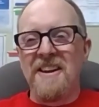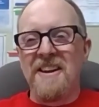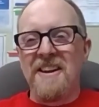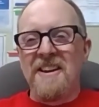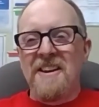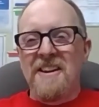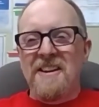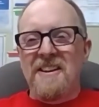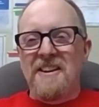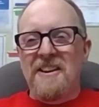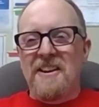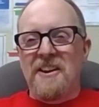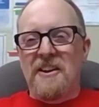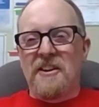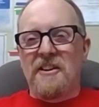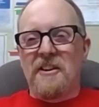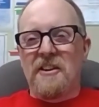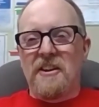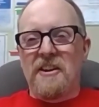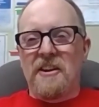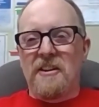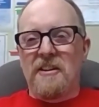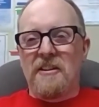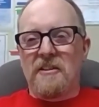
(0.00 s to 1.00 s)
and
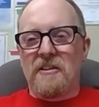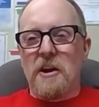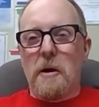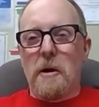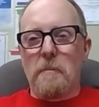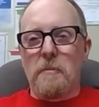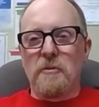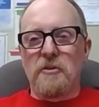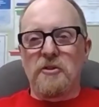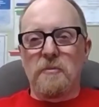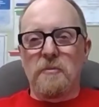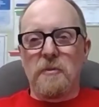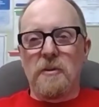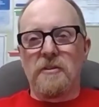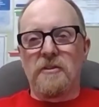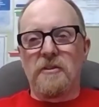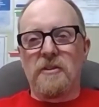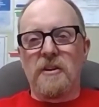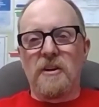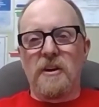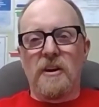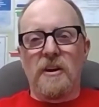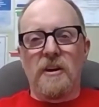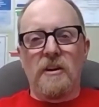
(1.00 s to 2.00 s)
uh, accomplishment
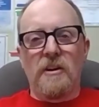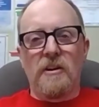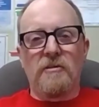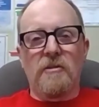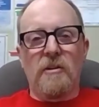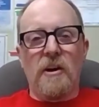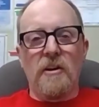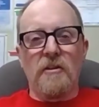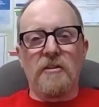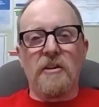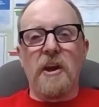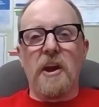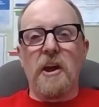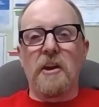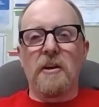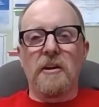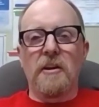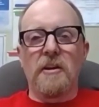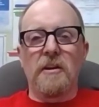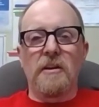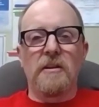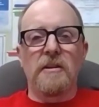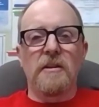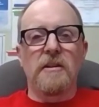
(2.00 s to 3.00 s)
uh, across
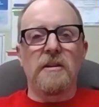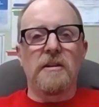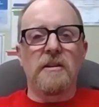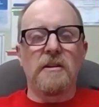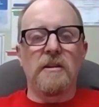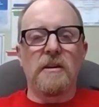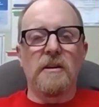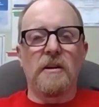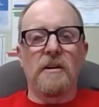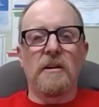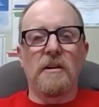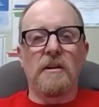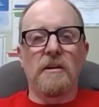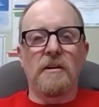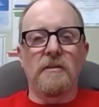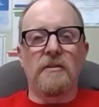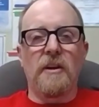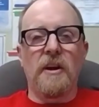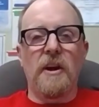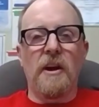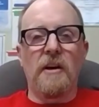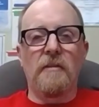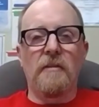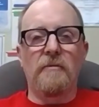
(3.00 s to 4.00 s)
Canada uh,
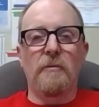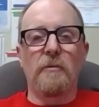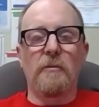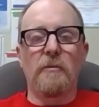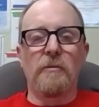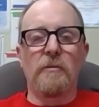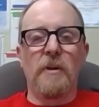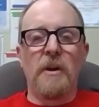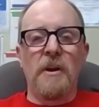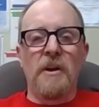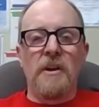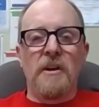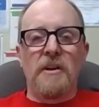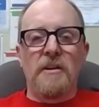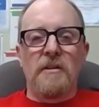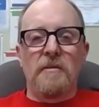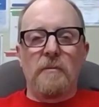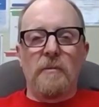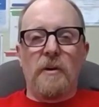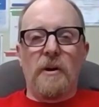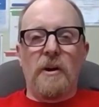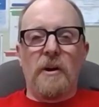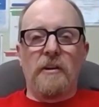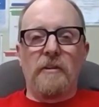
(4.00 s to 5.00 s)
to have
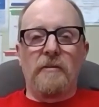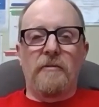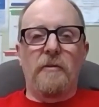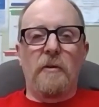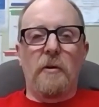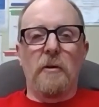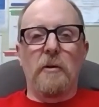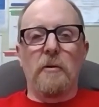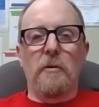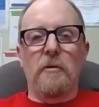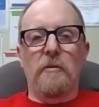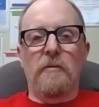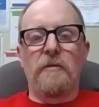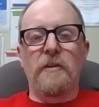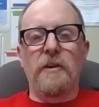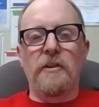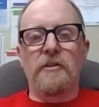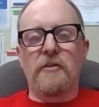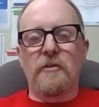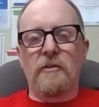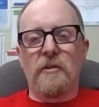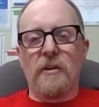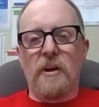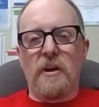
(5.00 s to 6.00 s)
my photo
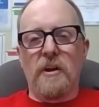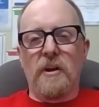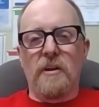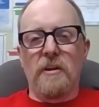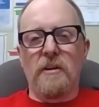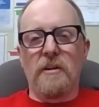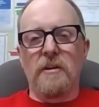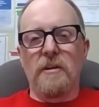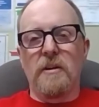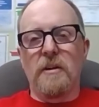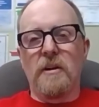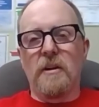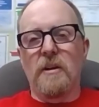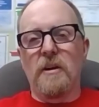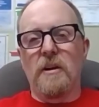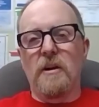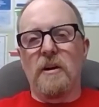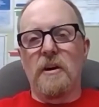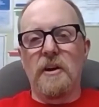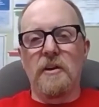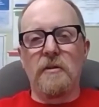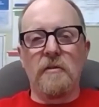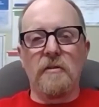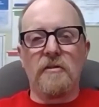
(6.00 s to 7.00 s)
featured on
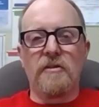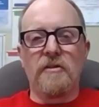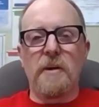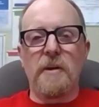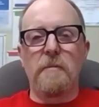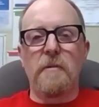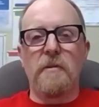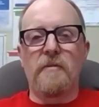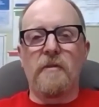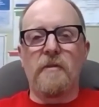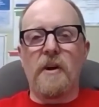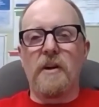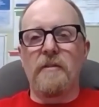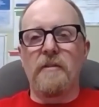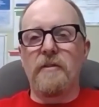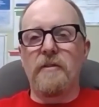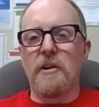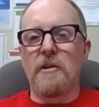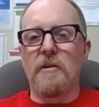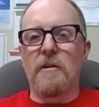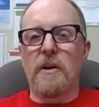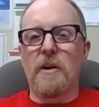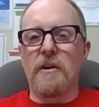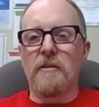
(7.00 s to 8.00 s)
175
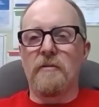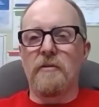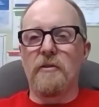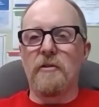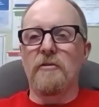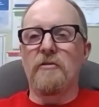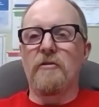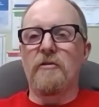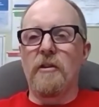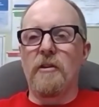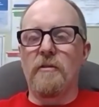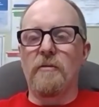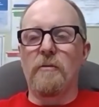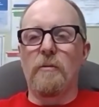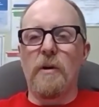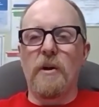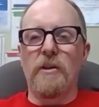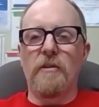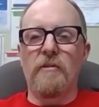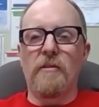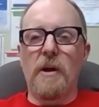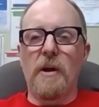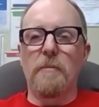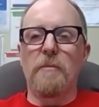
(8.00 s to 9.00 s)
year anniversary
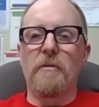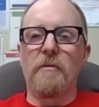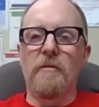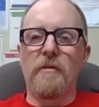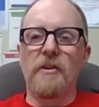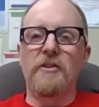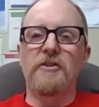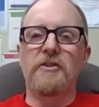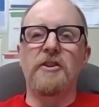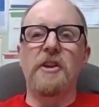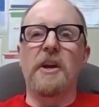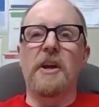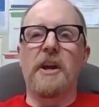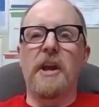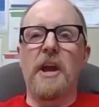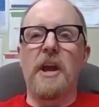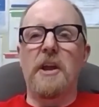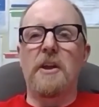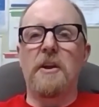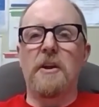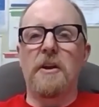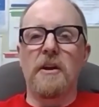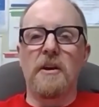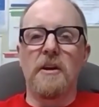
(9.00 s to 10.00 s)
of weather observation in
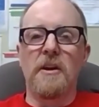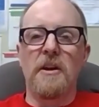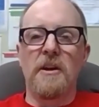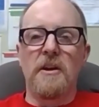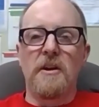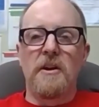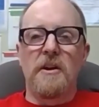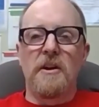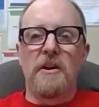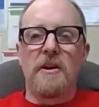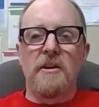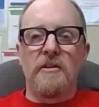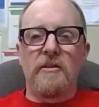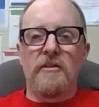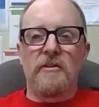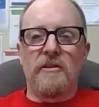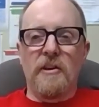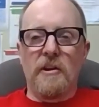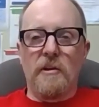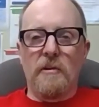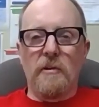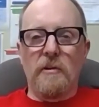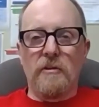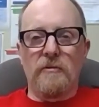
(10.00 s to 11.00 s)
Canada
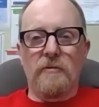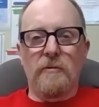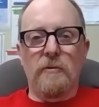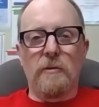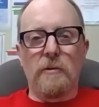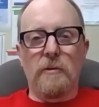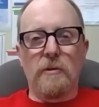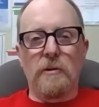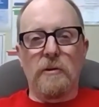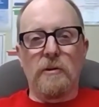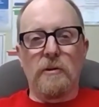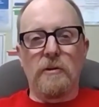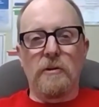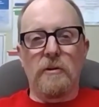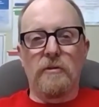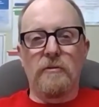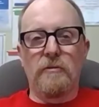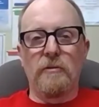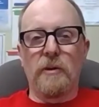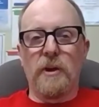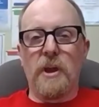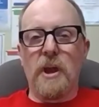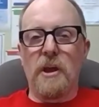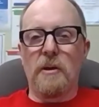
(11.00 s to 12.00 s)
series for
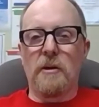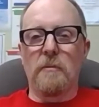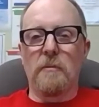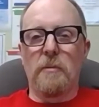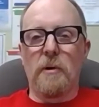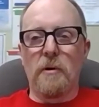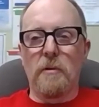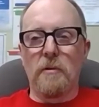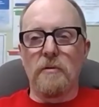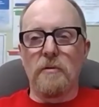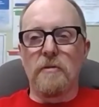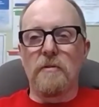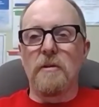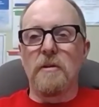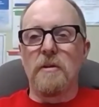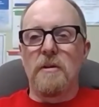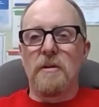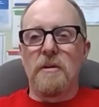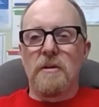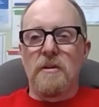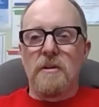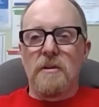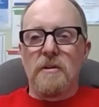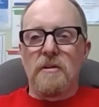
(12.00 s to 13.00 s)
through Canada Post.
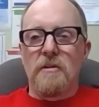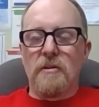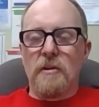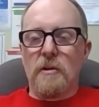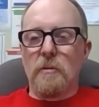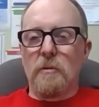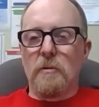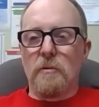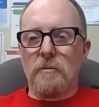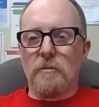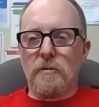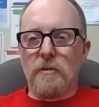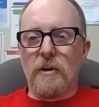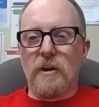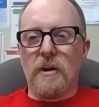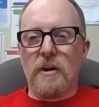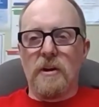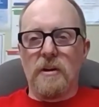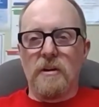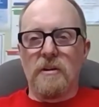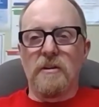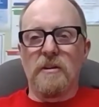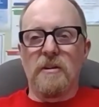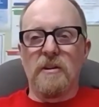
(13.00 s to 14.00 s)
So it was
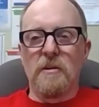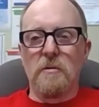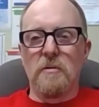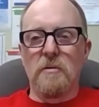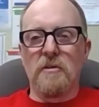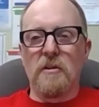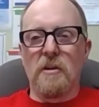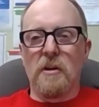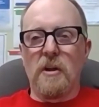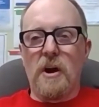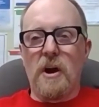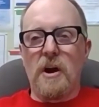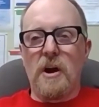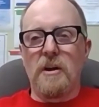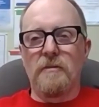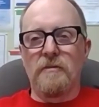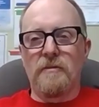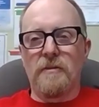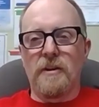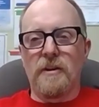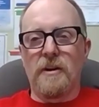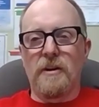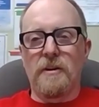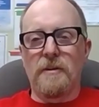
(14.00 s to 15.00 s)
uh, it was a lot of
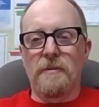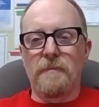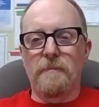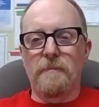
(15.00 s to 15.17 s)
uh,